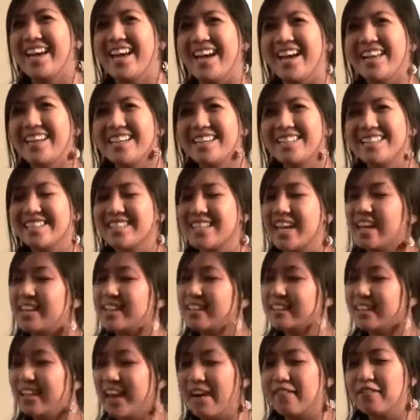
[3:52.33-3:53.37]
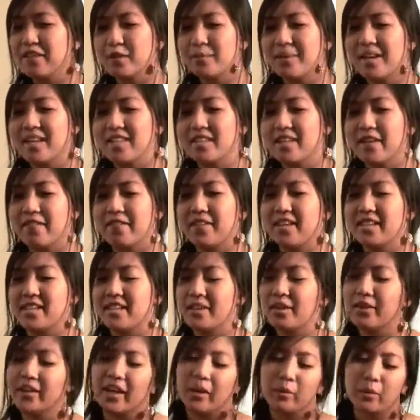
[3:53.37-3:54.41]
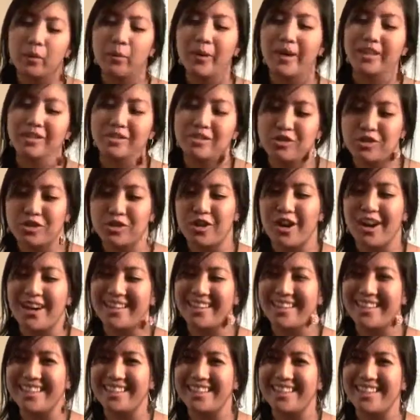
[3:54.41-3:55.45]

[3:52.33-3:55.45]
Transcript: And I just had to laugh to myself, and I said, okay, well, why don't you draw it in?